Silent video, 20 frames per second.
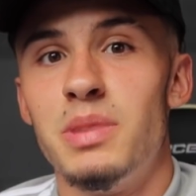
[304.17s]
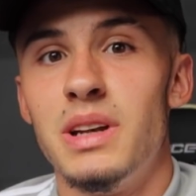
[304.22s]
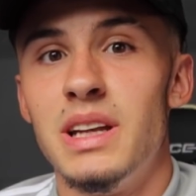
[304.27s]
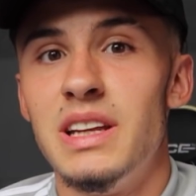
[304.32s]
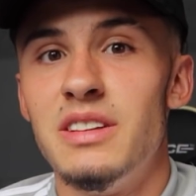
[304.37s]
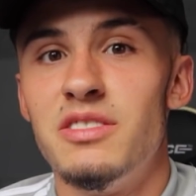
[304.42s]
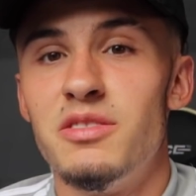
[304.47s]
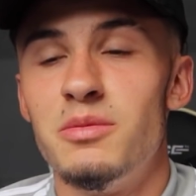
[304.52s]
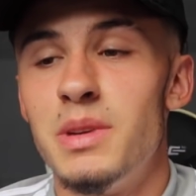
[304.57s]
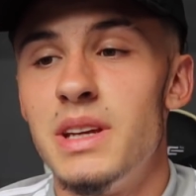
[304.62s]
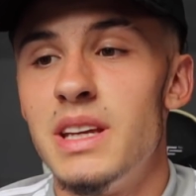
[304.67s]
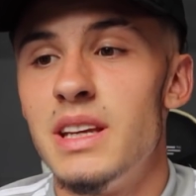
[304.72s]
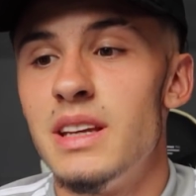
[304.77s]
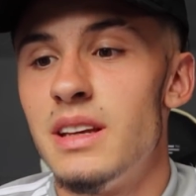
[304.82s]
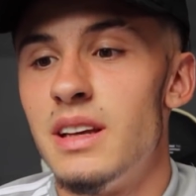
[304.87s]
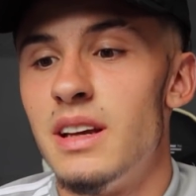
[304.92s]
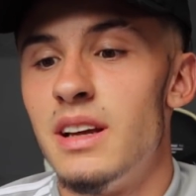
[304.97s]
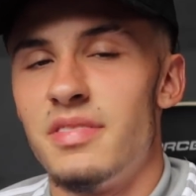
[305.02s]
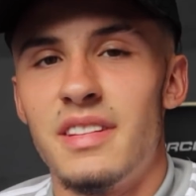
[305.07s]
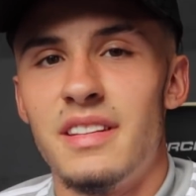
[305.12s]
believe in me,
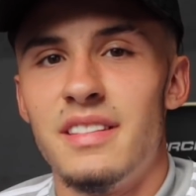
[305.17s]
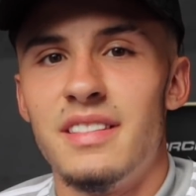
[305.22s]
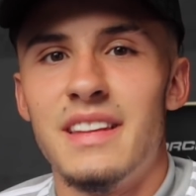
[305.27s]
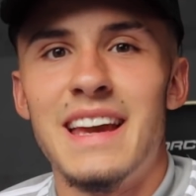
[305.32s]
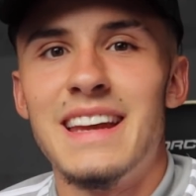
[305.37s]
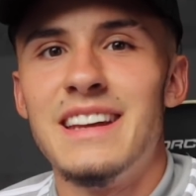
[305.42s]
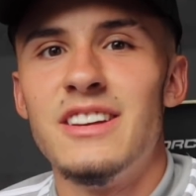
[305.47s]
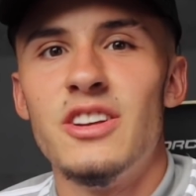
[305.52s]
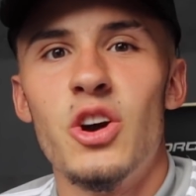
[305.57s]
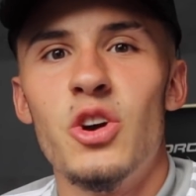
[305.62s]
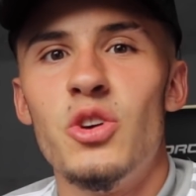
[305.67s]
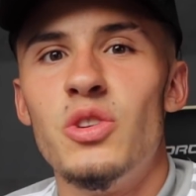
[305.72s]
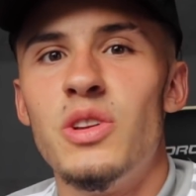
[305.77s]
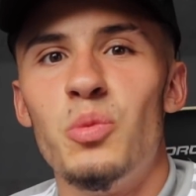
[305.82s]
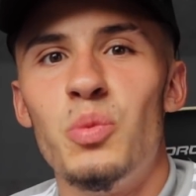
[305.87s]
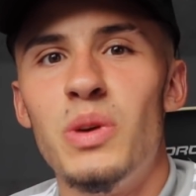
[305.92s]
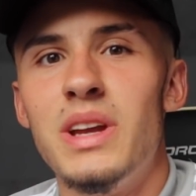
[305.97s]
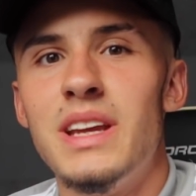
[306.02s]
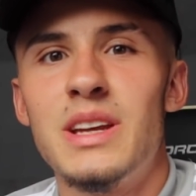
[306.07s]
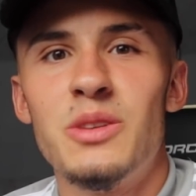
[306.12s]
they know that
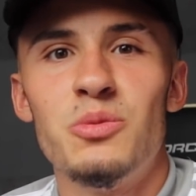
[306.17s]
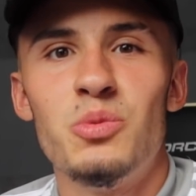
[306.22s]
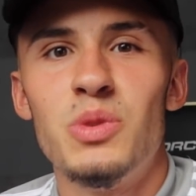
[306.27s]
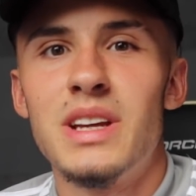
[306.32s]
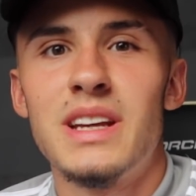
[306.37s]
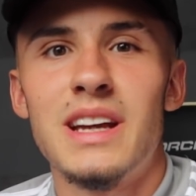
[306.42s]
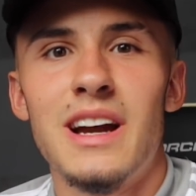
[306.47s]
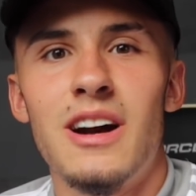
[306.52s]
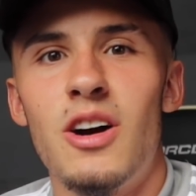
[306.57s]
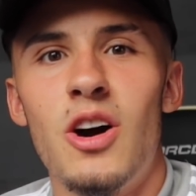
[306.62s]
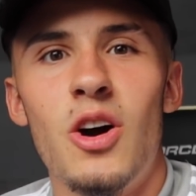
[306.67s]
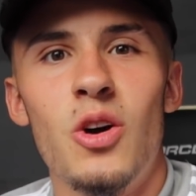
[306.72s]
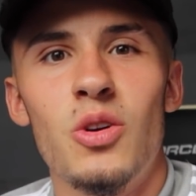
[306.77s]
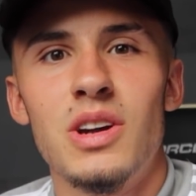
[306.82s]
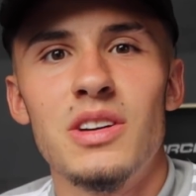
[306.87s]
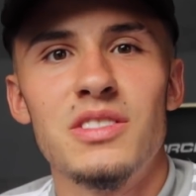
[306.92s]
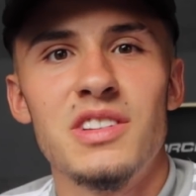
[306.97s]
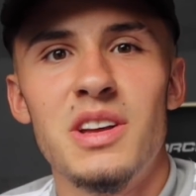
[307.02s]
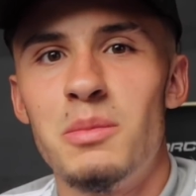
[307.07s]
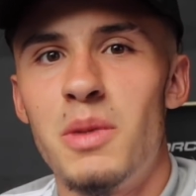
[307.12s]
week in, week out, I'll
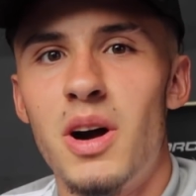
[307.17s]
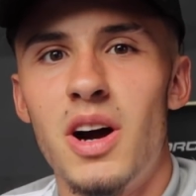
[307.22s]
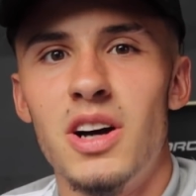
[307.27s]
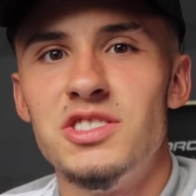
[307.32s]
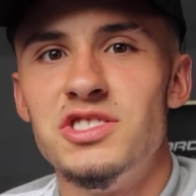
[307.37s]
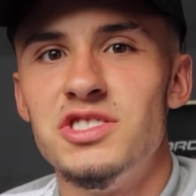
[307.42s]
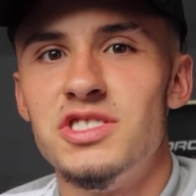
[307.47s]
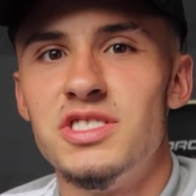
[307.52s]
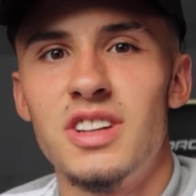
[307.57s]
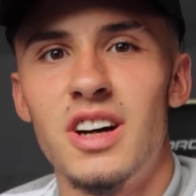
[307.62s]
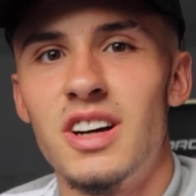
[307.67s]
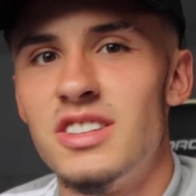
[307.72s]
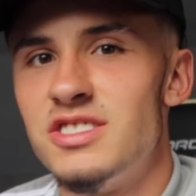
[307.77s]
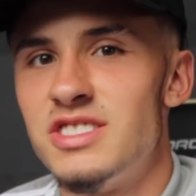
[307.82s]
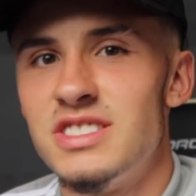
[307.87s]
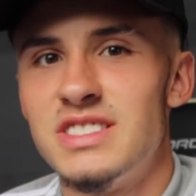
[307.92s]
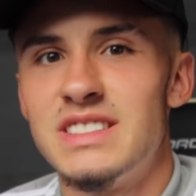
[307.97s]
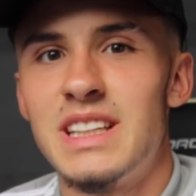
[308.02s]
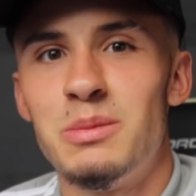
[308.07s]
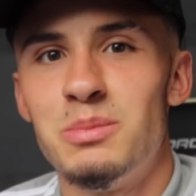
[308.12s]
give them 100,
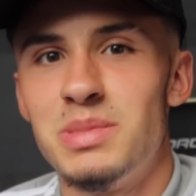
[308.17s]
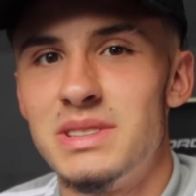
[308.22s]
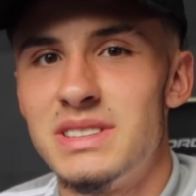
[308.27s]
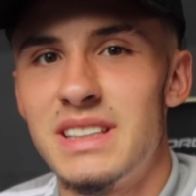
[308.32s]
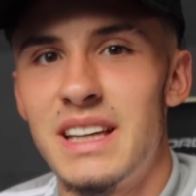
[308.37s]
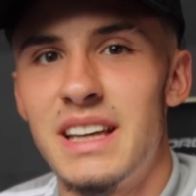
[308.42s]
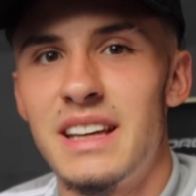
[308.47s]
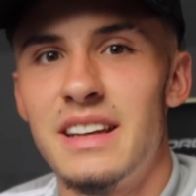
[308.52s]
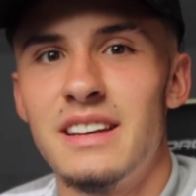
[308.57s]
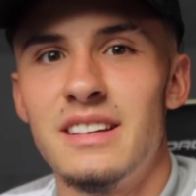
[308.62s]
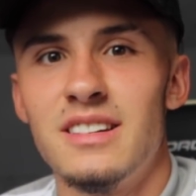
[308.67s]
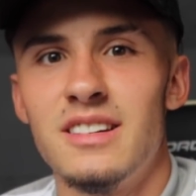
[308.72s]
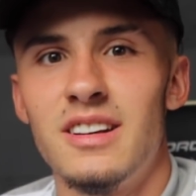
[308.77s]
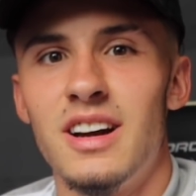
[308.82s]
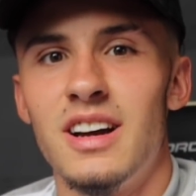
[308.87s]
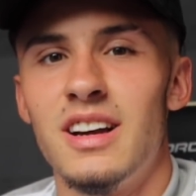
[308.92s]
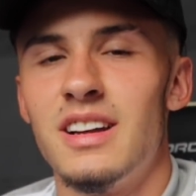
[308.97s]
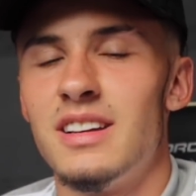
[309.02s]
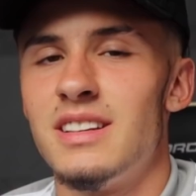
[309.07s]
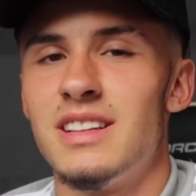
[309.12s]
110%.
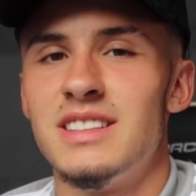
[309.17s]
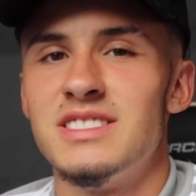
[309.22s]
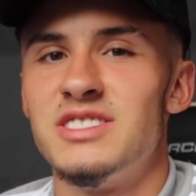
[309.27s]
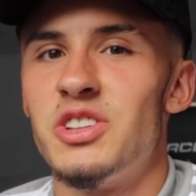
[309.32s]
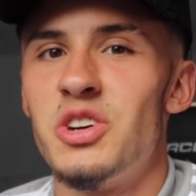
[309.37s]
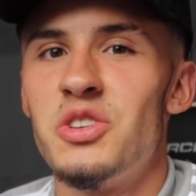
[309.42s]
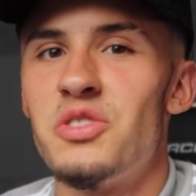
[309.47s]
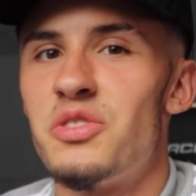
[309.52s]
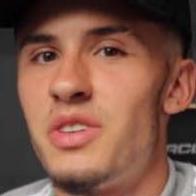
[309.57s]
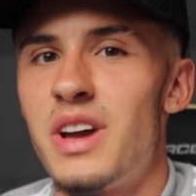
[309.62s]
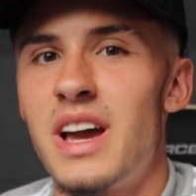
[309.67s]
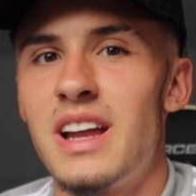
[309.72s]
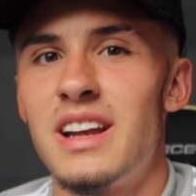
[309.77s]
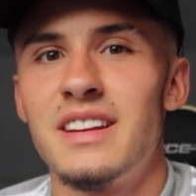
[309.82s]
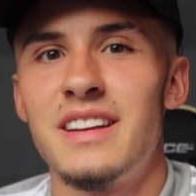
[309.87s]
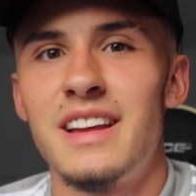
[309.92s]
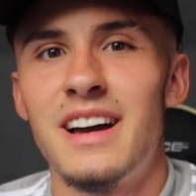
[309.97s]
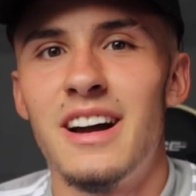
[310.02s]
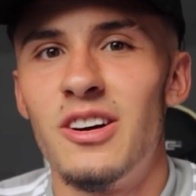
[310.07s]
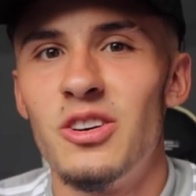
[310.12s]
Like, there's no
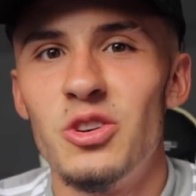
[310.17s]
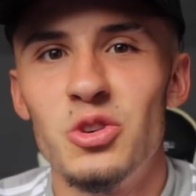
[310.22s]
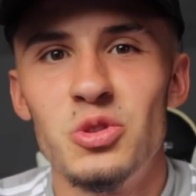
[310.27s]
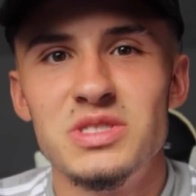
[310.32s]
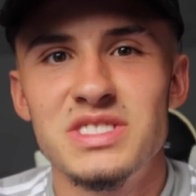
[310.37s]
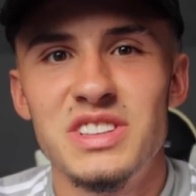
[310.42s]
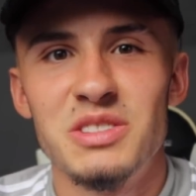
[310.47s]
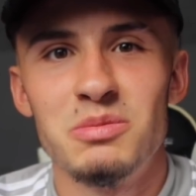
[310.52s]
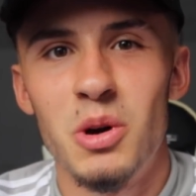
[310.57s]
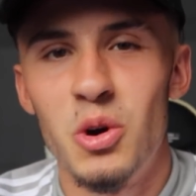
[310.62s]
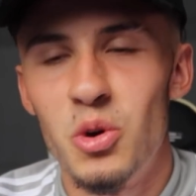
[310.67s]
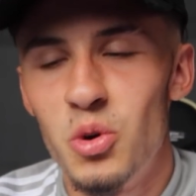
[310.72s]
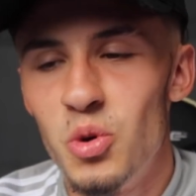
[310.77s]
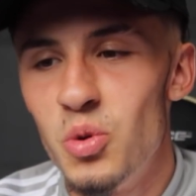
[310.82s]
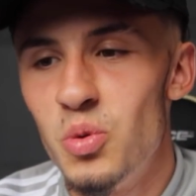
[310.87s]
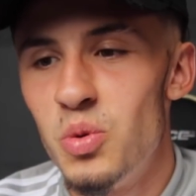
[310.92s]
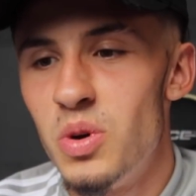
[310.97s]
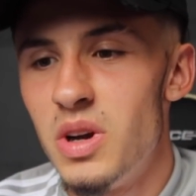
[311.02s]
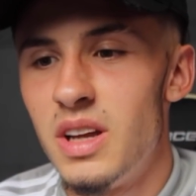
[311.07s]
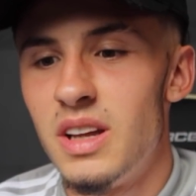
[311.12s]
failing that. I'll always give my
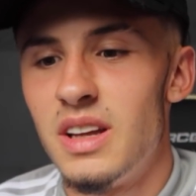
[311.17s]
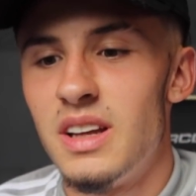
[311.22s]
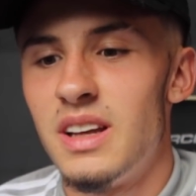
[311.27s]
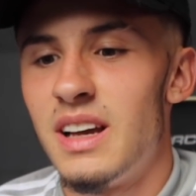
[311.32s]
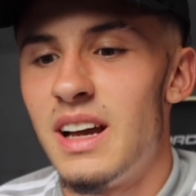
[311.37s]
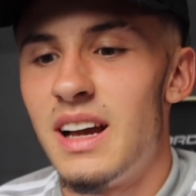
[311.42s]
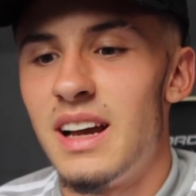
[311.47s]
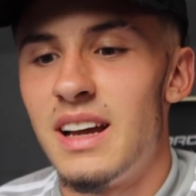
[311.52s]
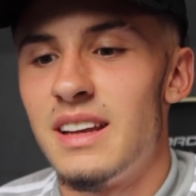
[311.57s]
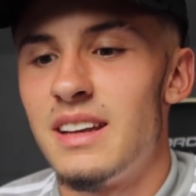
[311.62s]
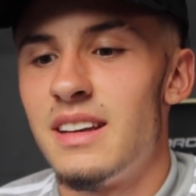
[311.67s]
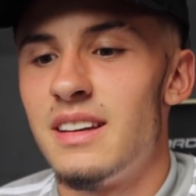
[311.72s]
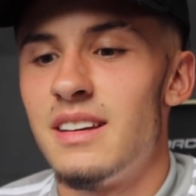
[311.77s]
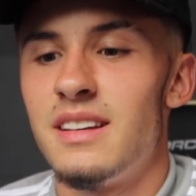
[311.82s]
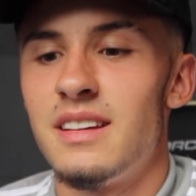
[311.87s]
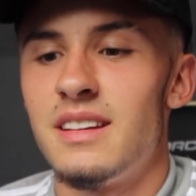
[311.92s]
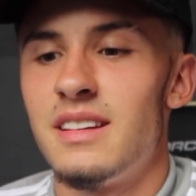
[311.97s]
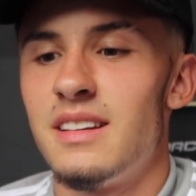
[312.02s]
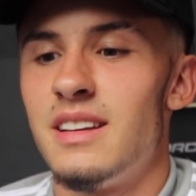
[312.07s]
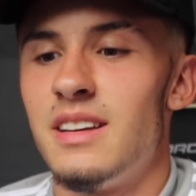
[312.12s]
all. And
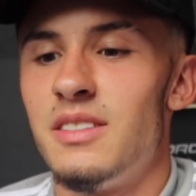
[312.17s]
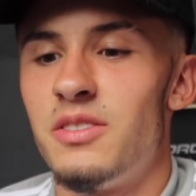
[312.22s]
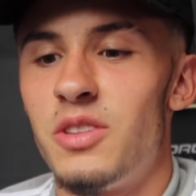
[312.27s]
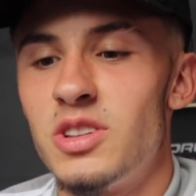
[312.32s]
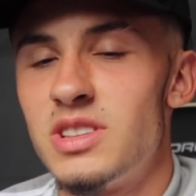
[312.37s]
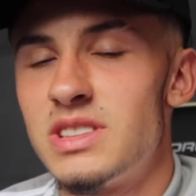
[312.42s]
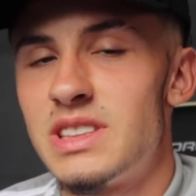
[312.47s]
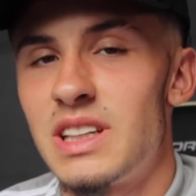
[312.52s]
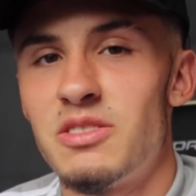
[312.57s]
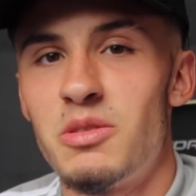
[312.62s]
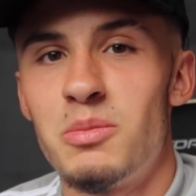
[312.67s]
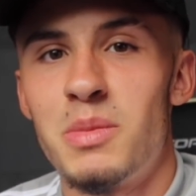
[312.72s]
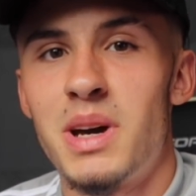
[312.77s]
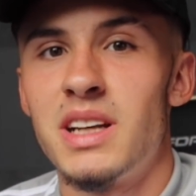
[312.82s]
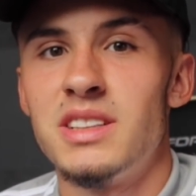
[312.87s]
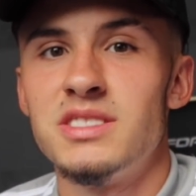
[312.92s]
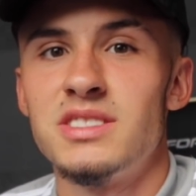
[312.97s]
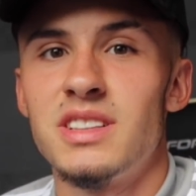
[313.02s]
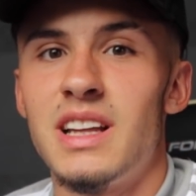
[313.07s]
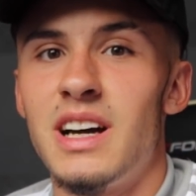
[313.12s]
if I just have a
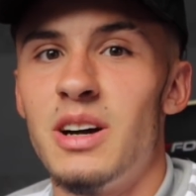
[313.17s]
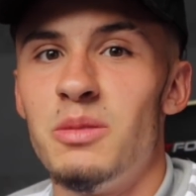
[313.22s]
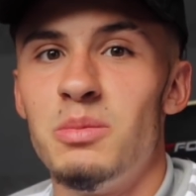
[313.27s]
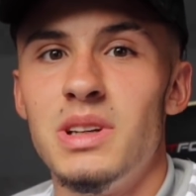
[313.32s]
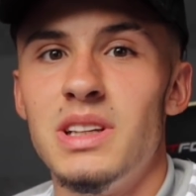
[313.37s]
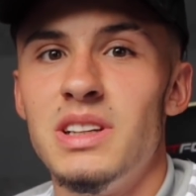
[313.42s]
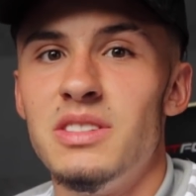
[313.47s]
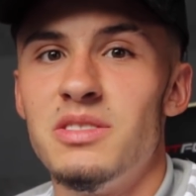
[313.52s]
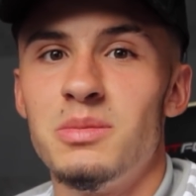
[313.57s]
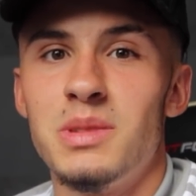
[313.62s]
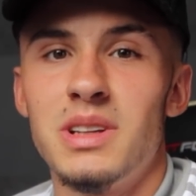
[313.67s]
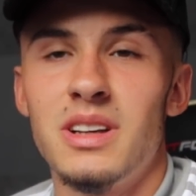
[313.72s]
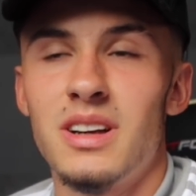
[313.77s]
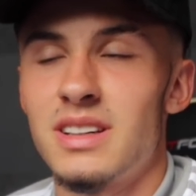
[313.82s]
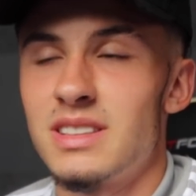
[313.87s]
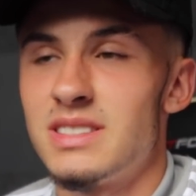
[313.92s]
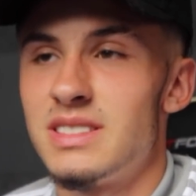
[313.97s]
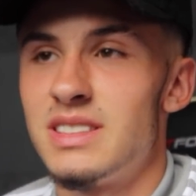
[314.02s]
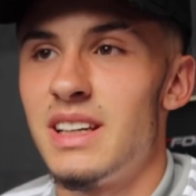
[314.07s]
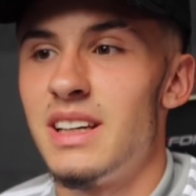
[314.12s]
manager that'll believe in me,
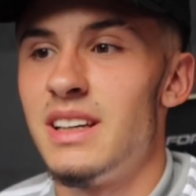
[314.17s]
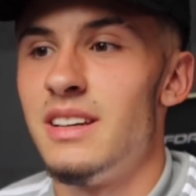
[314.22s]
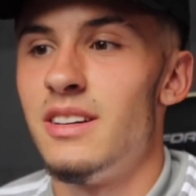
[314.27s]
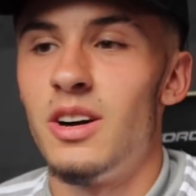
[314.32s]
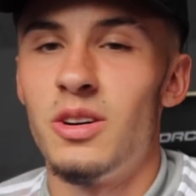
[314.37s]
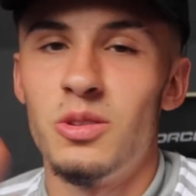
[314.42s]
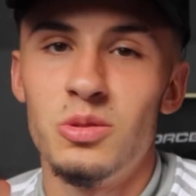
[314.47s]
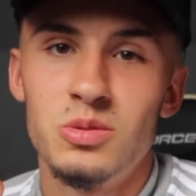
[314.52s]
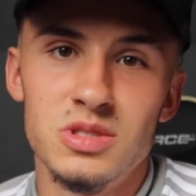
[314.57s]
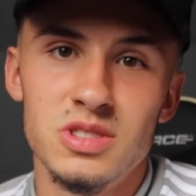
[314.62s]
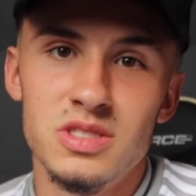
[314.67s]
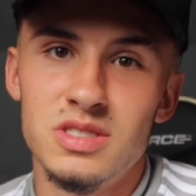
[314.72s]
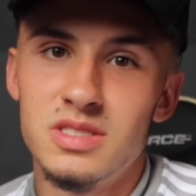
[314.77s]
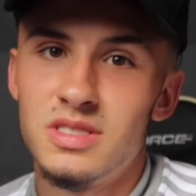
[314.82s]
like I said, I'll